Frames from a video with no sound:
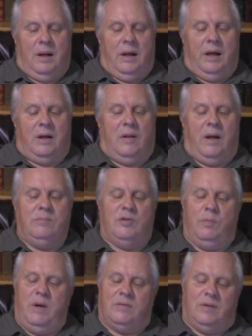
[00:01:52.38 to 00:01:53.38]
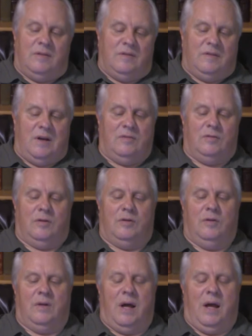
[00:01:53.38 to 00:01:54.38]
It claims to be a successor
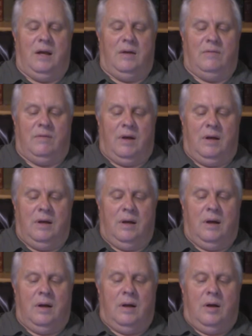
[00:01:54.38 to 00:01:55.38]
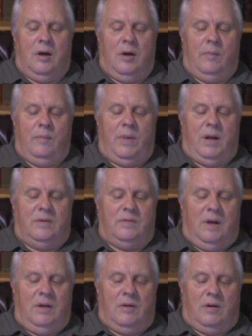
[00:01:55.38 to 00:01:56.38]
to the AEV, but
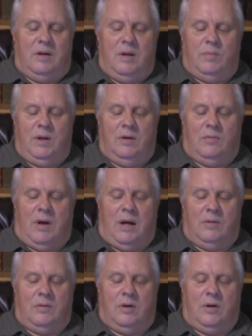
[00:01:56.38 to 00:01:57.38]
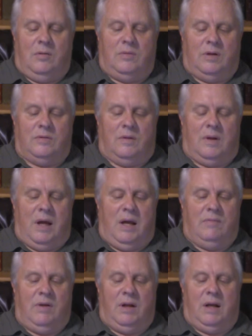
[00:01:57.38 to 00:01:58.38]
it's either attempting to ride on the coattails of the
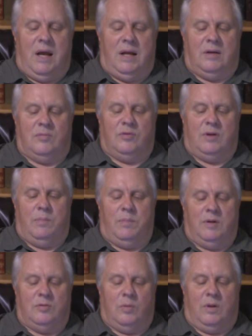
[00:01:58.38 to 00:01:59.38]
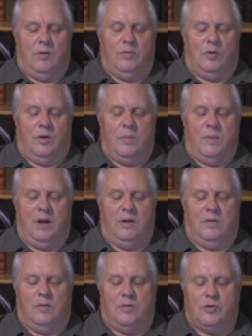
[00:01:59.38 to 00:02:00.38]
AEV to gain acceptance with those who are committed
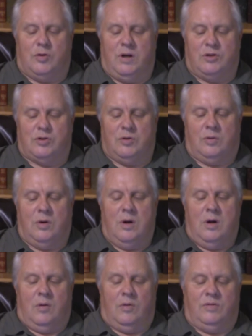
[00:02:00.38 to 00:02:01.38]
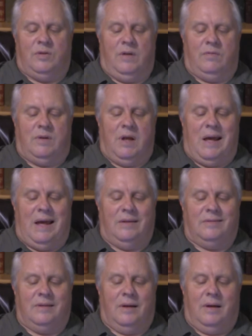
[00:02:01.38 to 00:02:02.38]
to the traditional received
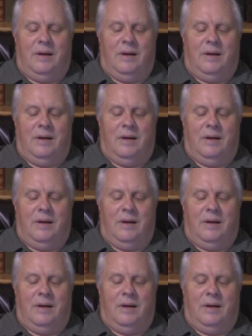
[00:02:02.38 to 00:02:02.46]
text.